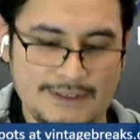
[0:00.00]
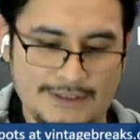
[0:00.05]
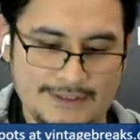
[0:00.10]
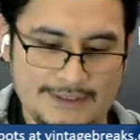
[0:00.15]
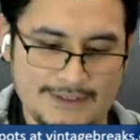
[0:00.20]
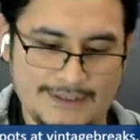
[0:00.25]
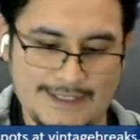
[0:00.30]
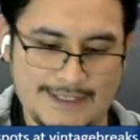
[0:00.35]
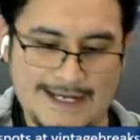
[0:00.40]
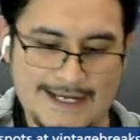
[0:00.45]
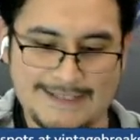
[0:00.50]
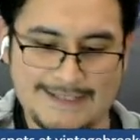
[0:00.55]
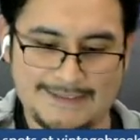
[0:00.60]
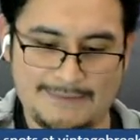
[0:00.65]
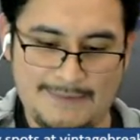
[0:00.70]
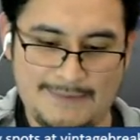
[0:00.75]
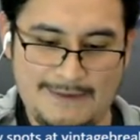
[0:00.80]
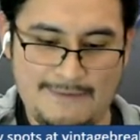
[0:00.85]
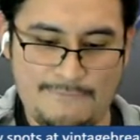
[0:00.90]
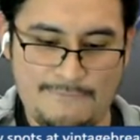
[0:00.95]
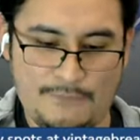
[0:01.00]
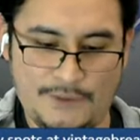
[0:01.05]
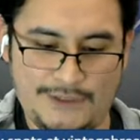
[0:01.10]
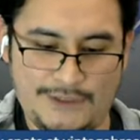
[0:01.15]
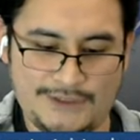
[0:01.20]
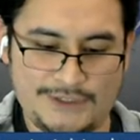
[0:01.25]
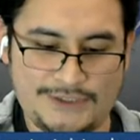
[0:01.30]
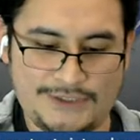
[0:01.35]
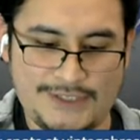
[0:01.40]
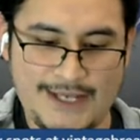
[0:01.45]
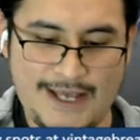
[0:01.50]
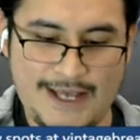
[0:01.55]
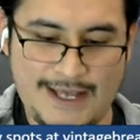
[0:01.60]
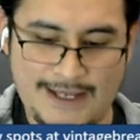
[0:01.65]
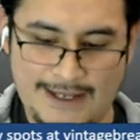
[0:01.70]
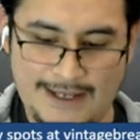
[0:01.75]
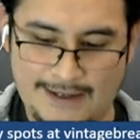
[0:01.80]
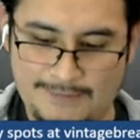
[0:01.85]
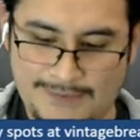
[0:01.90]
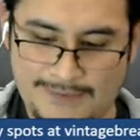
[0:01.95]
Guys, if I'm avoiding the chat,
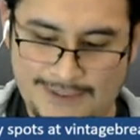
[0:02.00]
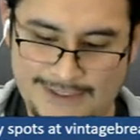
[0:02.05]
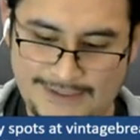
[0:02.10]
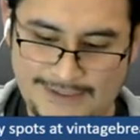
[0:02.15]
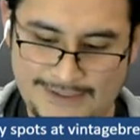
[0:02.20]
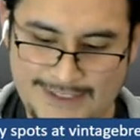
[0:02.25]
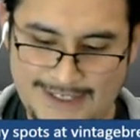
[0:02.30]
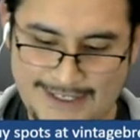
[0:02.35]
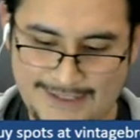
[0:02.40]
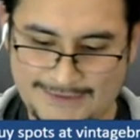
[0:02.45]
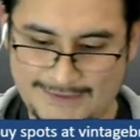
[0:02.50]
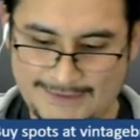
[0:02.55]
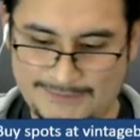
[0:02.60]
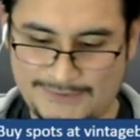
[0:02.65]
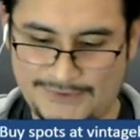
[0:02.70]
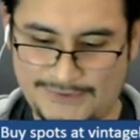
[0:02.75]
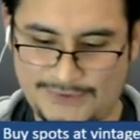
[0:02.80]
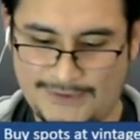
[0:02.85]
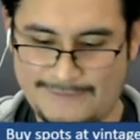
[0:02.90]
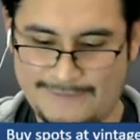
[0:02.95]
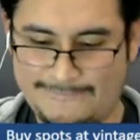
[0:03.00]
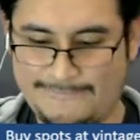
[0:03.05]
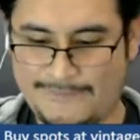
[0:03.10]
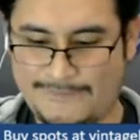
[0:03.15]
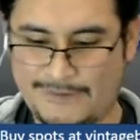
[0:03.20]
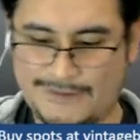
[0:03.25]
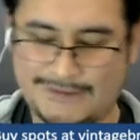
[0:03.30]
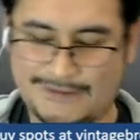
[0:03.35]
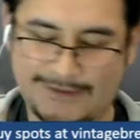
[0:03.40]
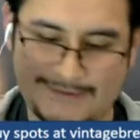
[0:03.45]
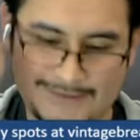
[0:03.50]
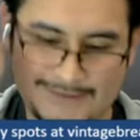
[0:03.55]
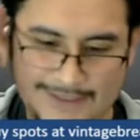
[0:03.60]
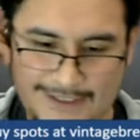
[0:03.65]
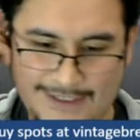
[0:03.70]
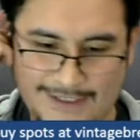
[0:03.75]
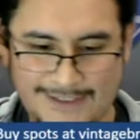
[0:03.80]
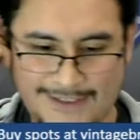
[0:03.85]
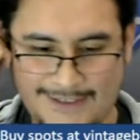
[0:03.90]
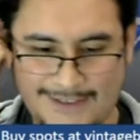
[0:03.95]
I apologize. I'm just trying to focus
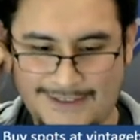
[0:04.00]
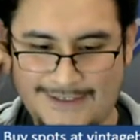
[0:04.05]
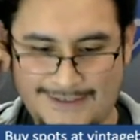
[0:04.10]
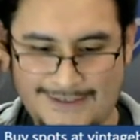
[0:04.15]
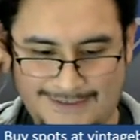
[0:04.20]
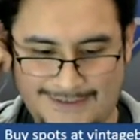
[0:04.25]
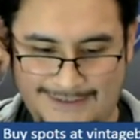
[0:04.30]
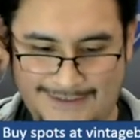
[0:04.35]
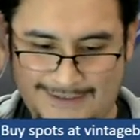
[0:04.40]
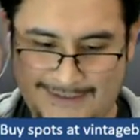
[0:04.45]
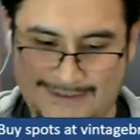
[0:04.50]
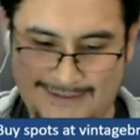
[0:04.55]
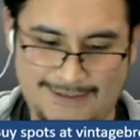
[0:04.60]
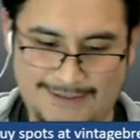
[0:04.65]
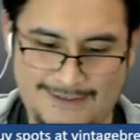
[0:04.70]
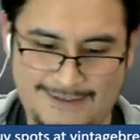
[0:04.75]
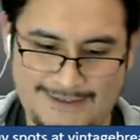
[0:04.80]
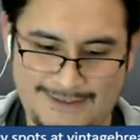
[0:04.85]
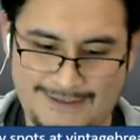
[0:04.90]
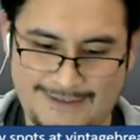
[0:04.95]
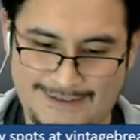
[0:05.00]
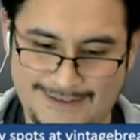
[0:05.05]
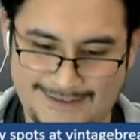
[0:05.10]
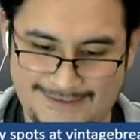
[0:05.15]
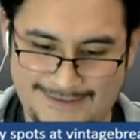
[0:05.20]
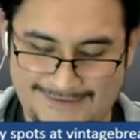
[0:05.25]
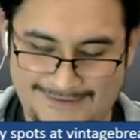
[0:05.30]
on getting these.